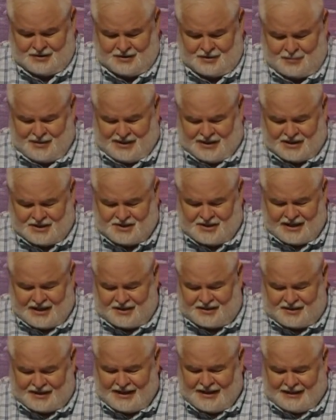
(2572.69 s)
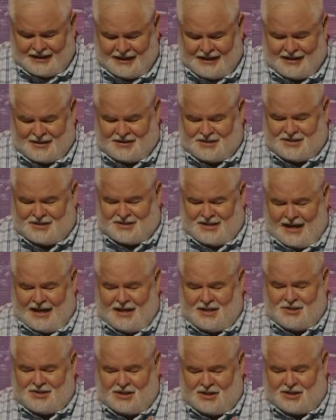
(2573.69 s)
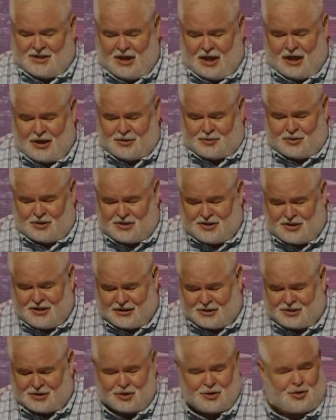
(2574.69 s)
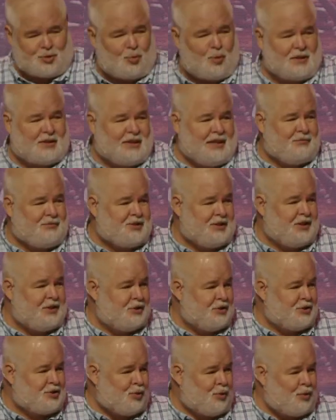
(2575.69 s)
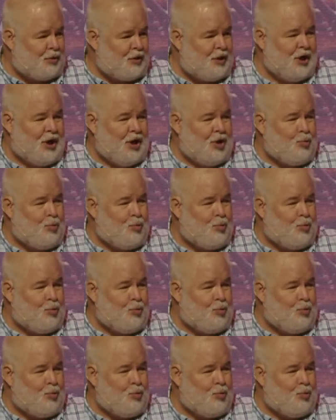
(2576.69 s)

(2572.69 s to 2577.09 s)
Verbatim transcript: because they think it stands in contradiction to what they've seen in the Torah,